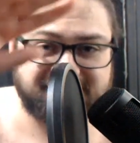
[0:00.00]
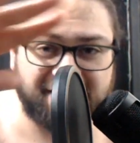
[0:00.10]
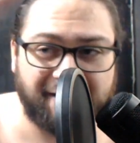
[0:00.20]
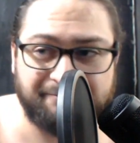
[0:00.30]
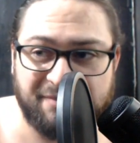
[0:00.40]

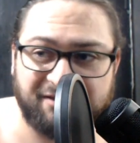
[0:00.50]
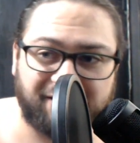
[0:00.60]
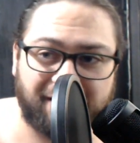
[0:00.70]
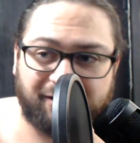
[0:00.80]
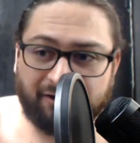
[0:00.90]
meat
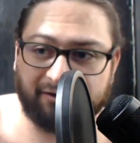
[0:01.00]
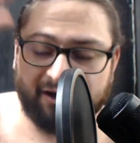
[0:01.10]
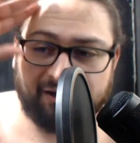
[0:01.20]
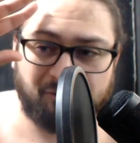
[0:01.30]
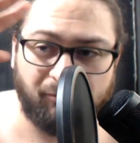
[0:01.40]
locker
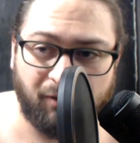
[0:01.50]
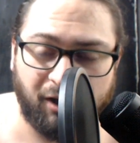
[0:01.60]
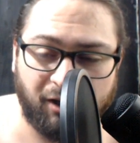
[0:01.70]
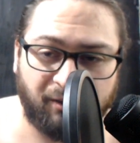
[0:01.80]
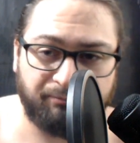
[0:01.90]
kind
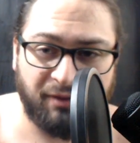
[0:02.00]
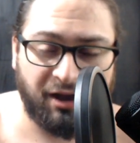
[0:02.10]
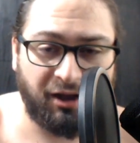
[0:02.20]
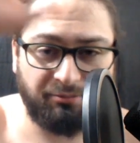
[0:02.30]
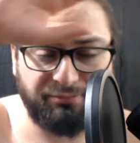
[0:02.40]

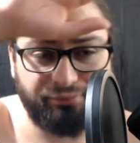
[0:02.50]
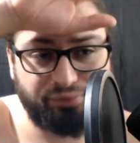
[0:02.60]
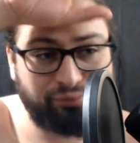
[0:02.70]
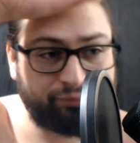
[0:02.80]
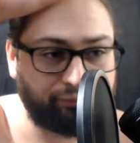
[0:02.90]
of
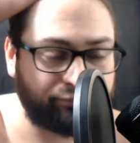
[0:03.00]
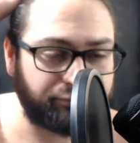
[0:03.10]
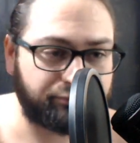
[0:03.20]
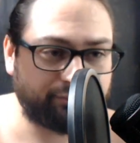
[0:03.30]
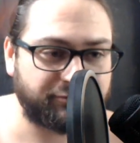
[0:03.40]

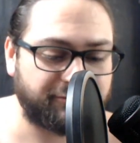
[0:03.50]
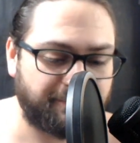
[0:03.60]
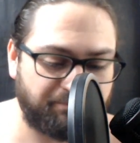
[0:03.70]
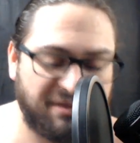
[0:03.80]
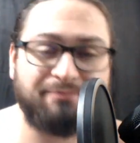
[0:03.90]

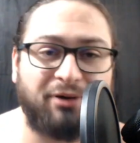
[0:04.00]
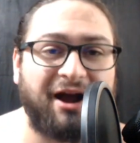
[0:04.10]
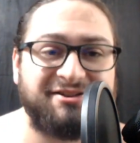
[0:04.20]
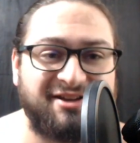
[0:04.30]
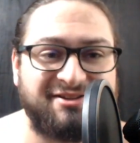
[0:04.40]
meat
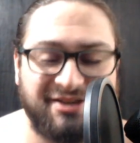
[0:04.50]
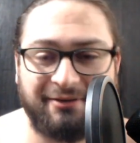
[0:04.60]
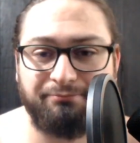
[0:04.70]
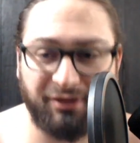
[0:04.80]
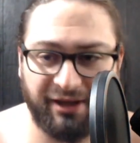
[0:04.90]
processing
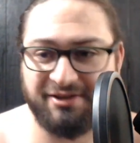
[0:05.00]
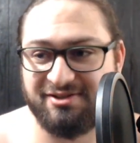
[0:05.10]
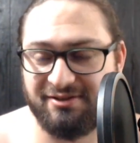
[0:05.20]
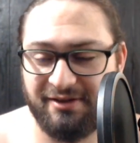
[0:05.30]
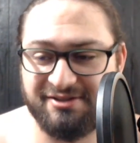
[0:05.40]
place.
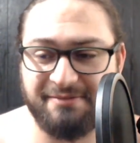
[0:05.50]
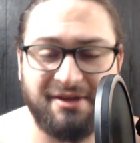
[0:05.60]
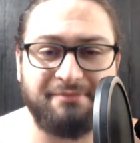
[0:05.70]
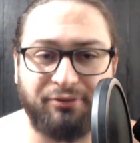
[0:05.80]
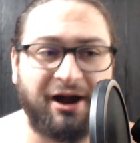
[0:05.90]
It's a
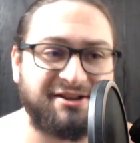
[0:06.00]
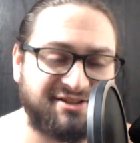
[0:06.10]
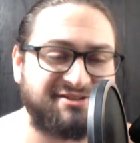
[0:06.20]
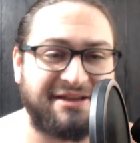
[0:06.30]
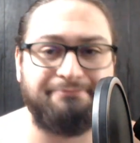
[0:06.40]
meat
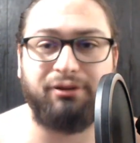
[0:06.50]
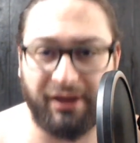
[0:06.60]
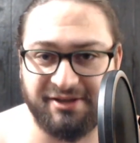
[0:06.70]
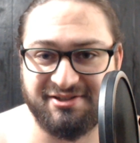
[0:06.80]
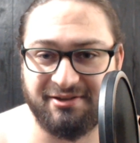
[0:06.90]
processing
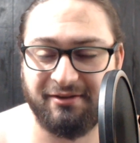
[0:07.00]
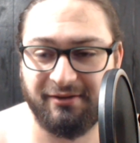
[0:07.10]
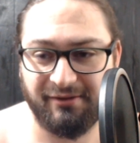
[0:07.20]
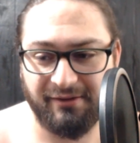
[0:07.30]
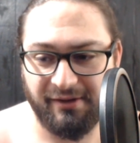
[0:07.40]
place.
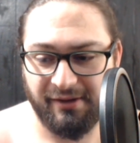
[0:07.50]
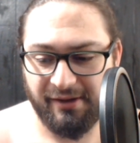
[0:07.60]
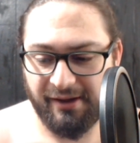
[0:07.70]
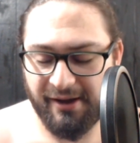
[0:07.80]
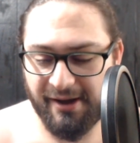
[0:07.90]

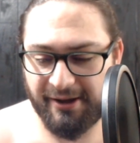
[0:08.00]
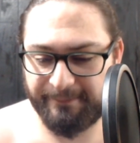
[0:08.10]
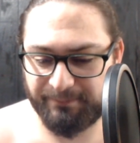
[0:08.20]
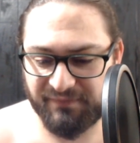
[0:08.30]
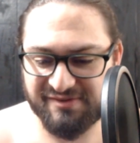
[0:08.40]

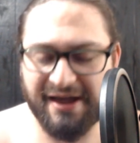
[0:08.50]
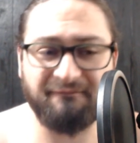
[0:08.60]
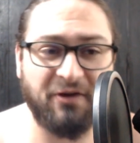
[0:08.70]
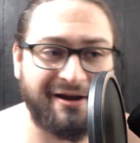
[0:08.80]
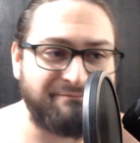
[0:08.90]
It's not
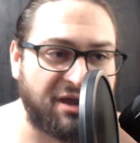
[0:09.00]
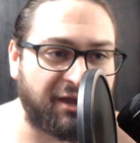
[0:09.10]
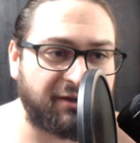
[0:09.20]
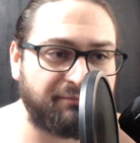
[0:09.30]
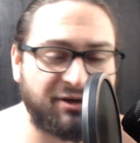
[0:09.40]
very
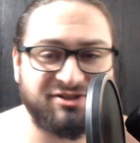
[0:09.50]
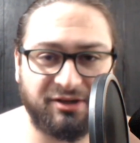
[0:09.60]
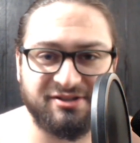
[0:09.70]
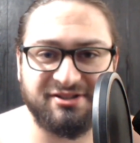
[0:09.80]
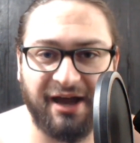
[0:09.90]
big, but it's a
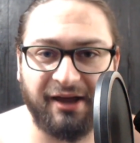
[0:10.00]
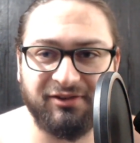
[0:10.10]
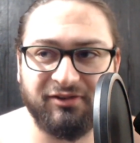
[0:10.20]
good size.